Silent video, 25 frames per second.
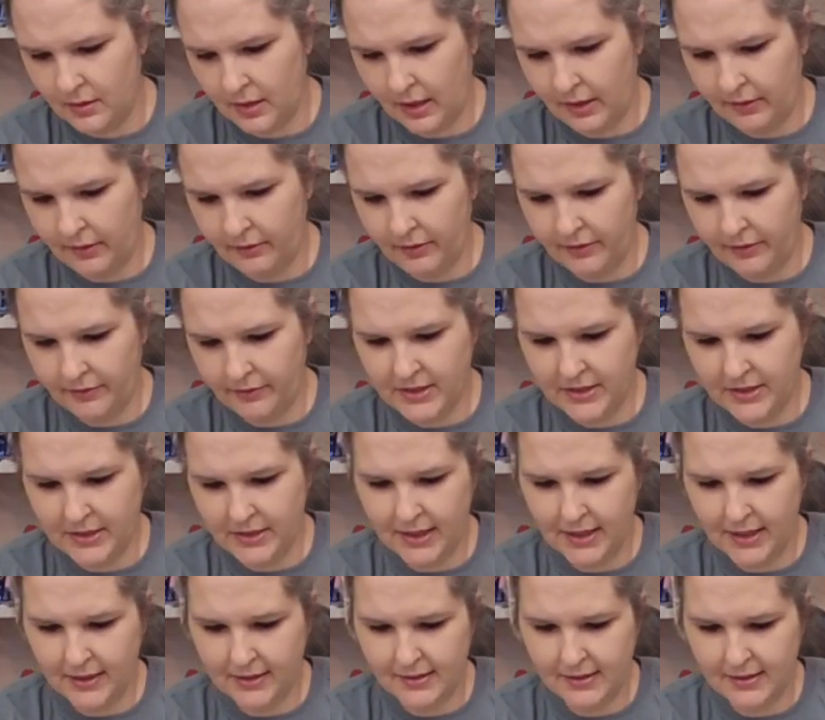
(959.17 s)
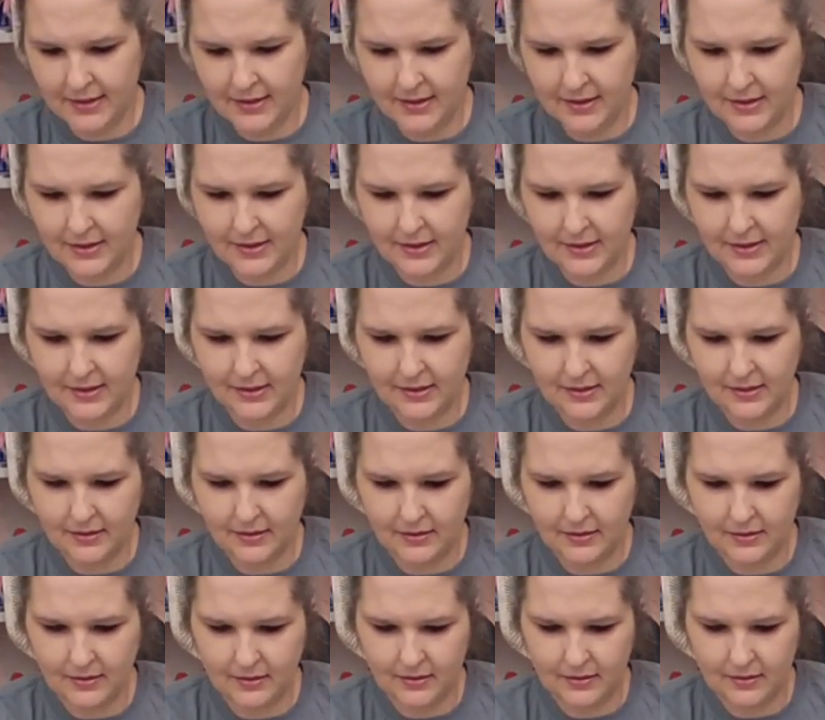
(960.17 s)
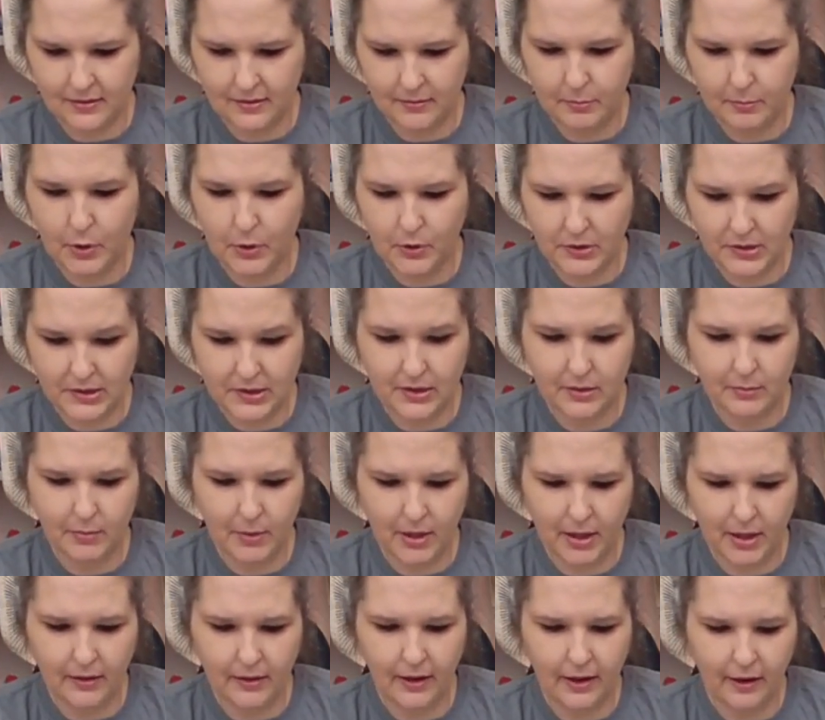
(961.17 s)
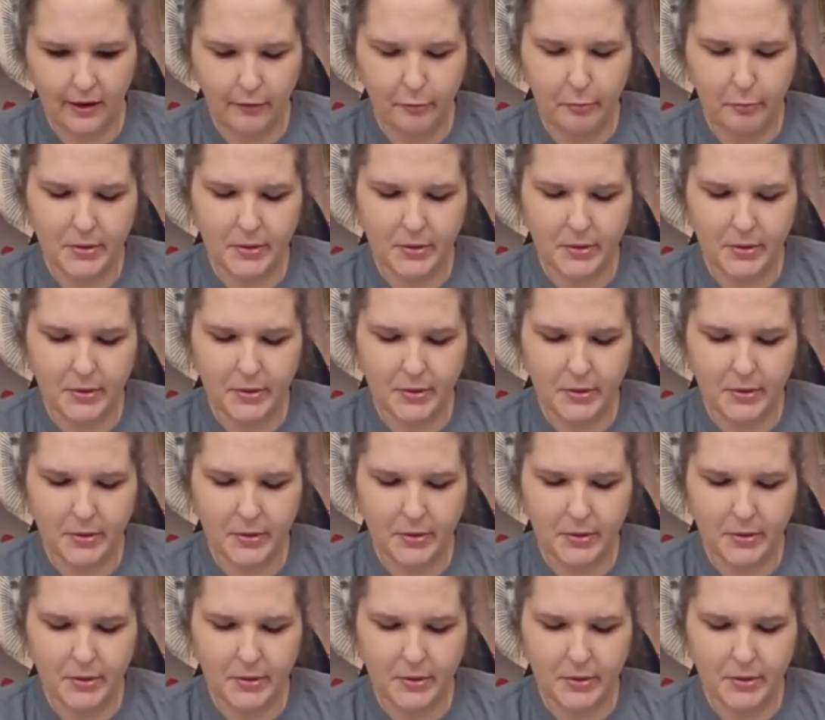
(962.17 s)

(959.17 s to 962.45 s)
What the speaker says: I've lived in Texas most of my life,